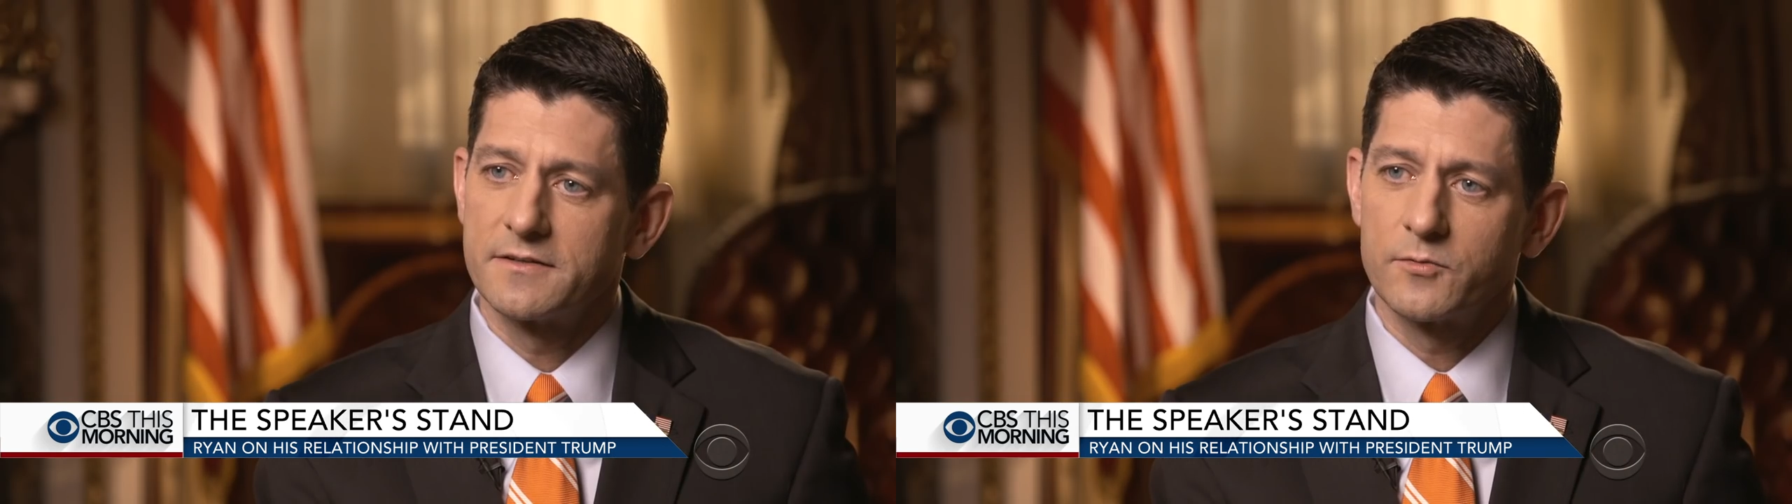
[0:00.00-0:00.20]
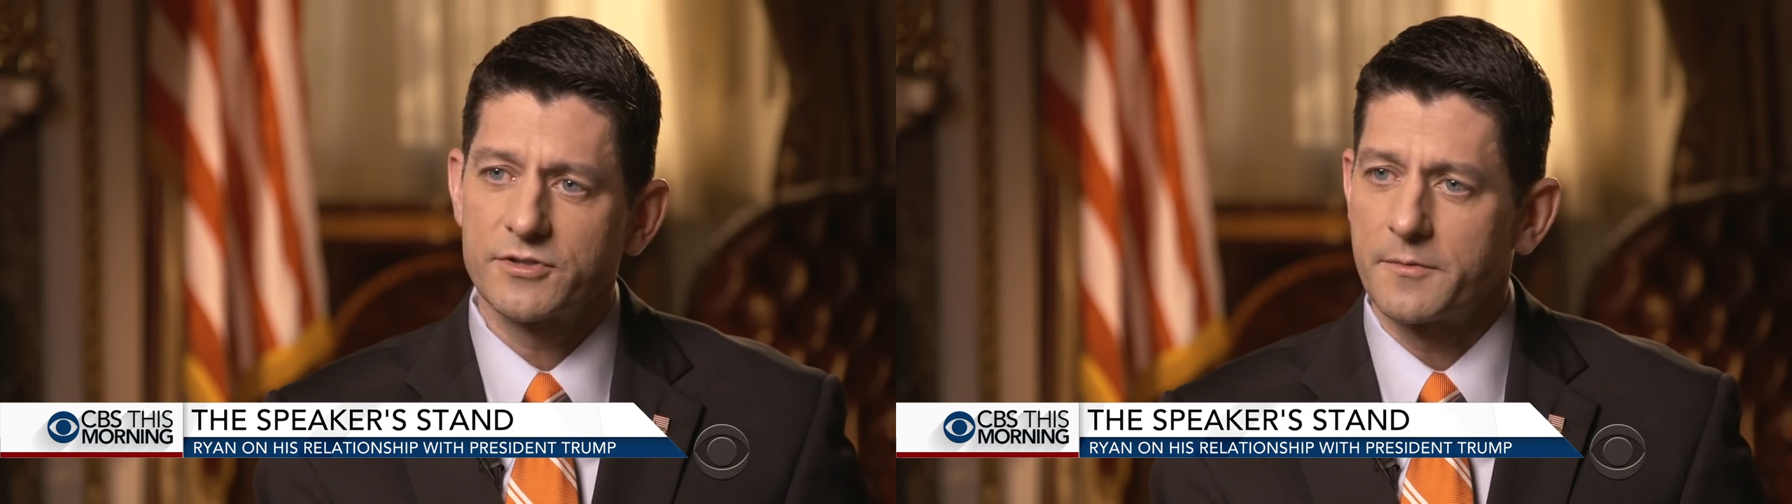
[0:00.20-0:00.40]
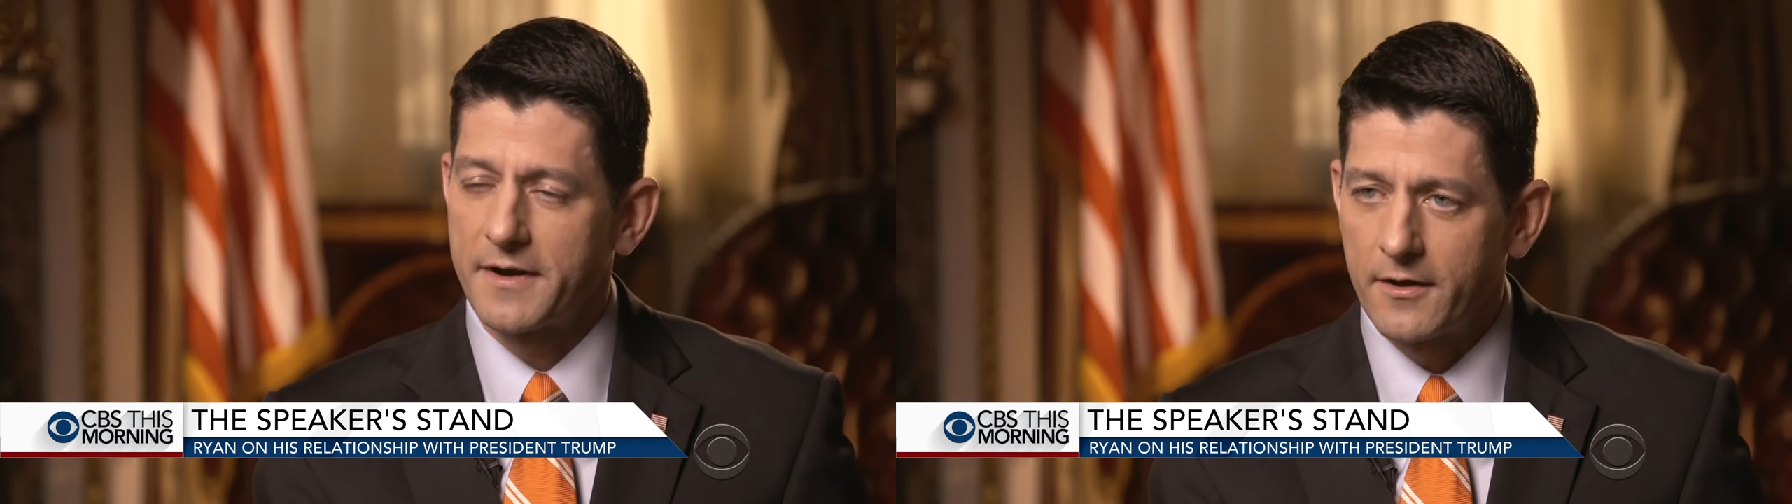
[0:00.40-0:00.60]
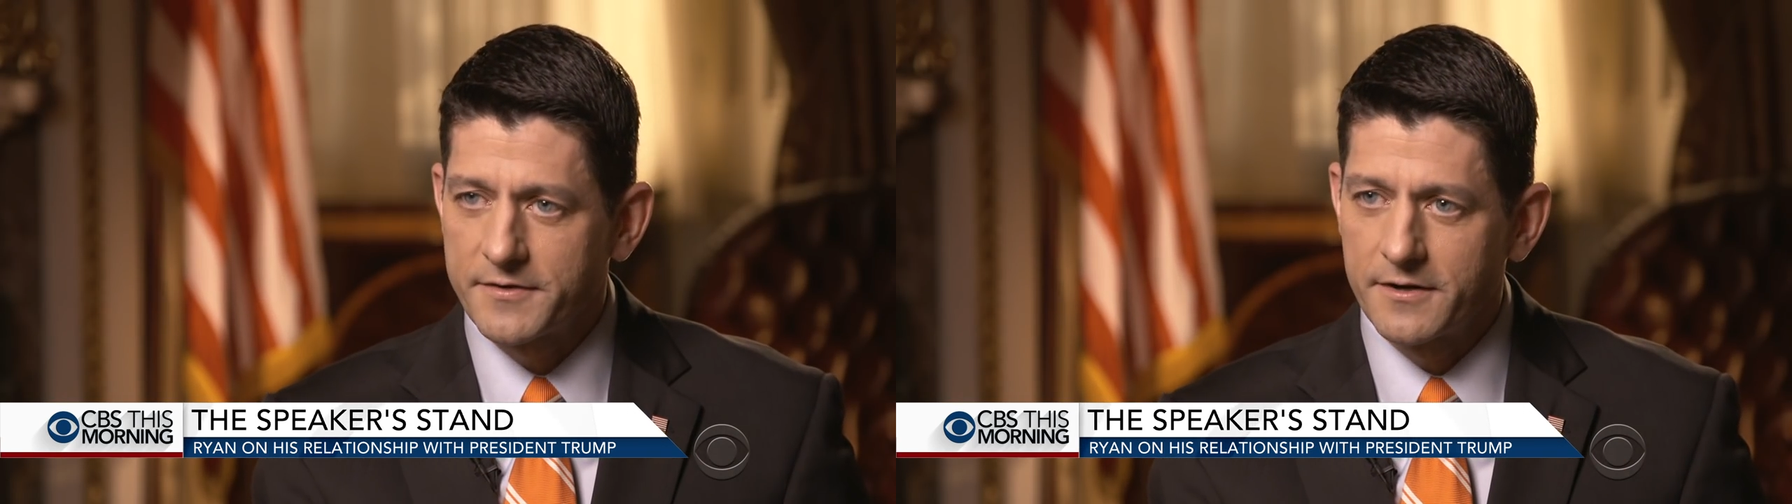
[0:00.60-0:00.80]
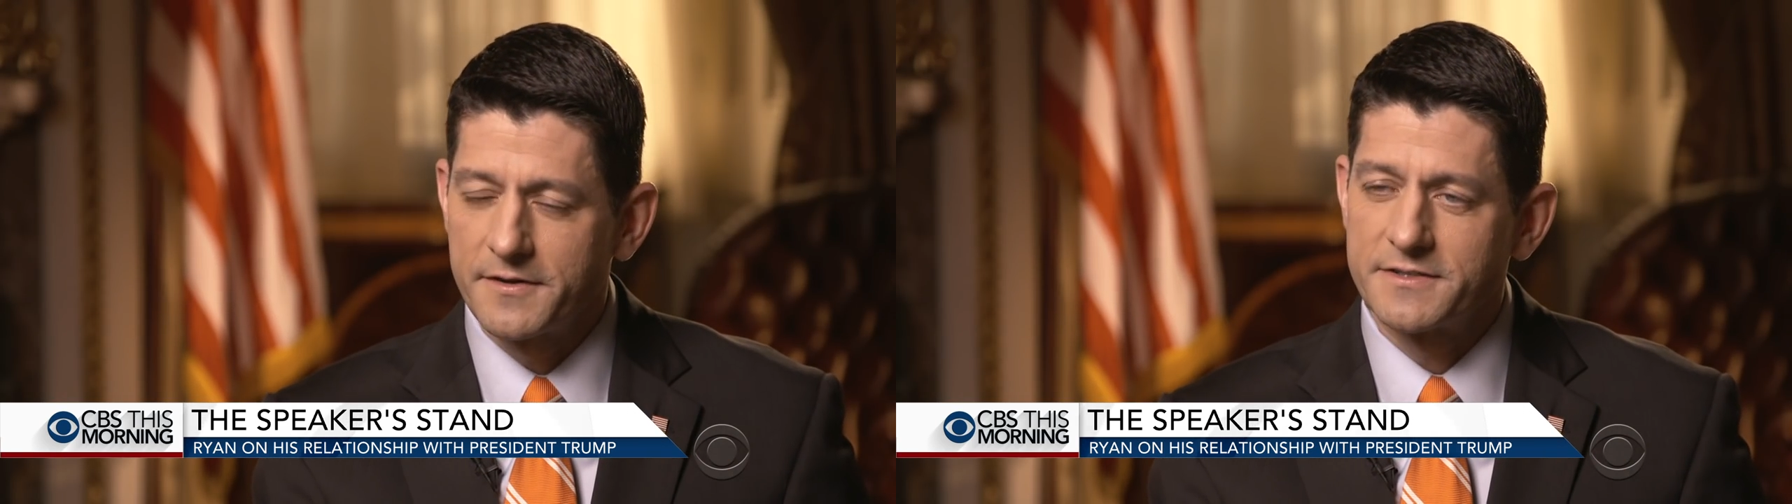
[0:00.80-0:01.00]
we're talking about
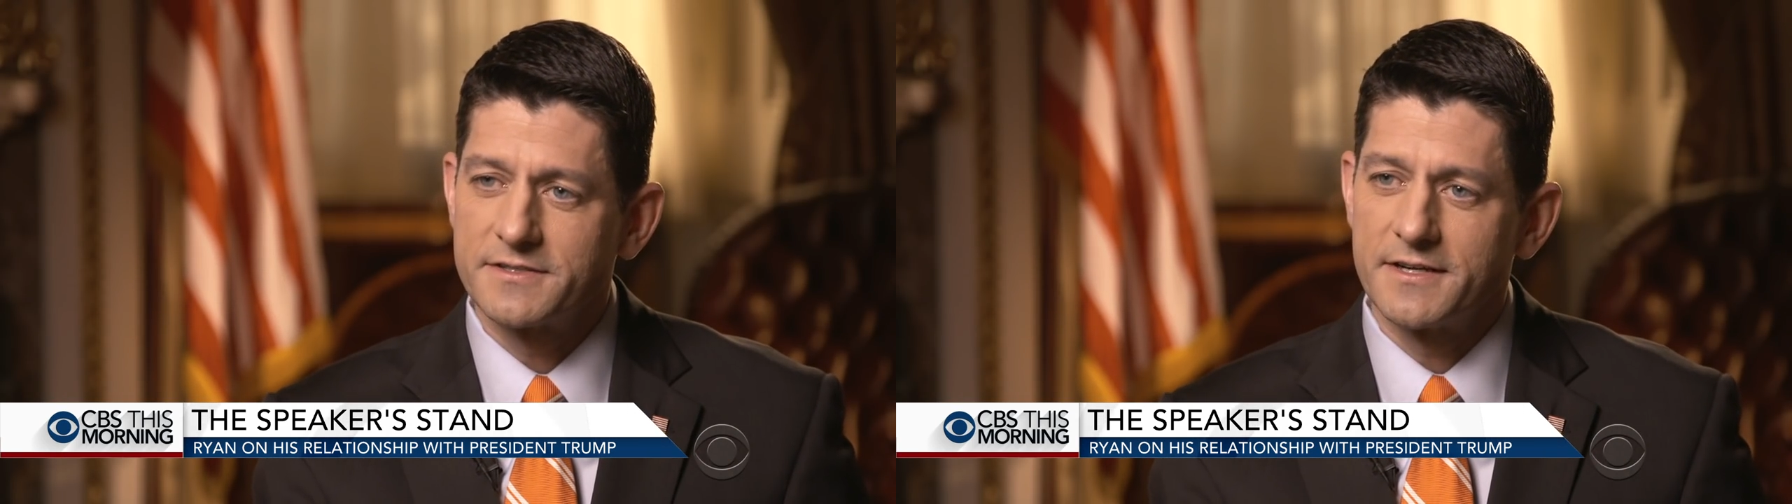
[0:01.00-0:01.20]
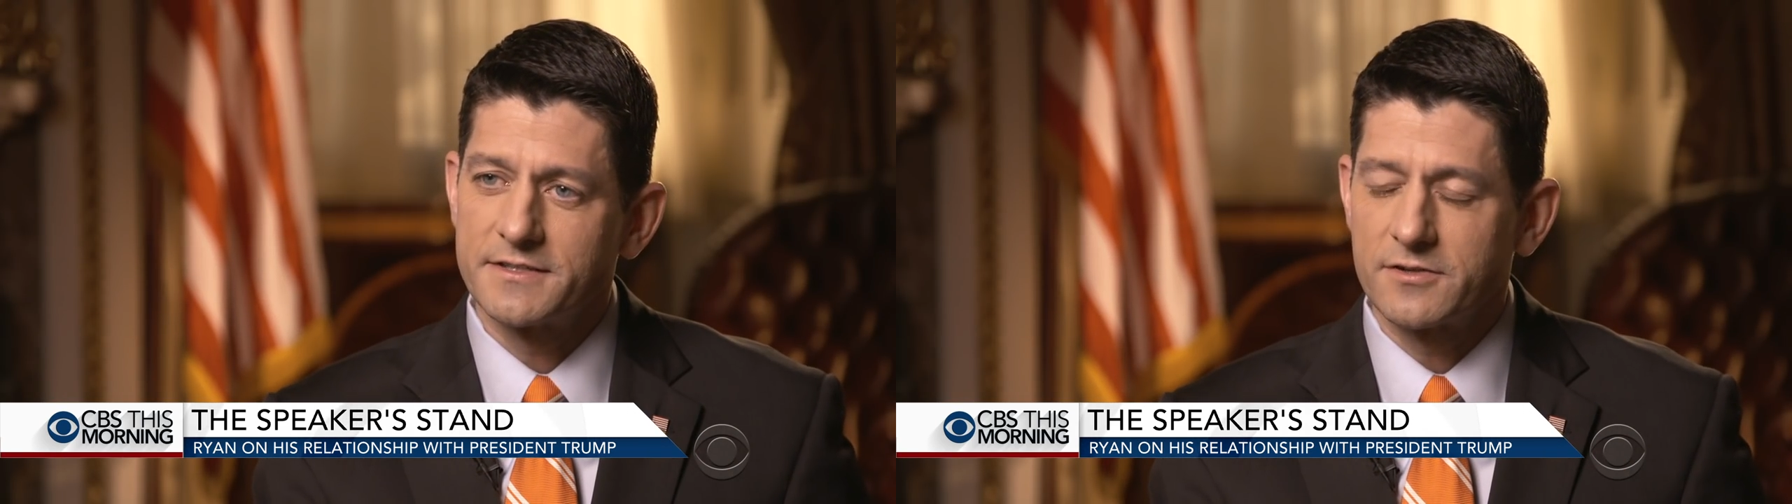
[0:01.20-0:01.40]
healthcare these days.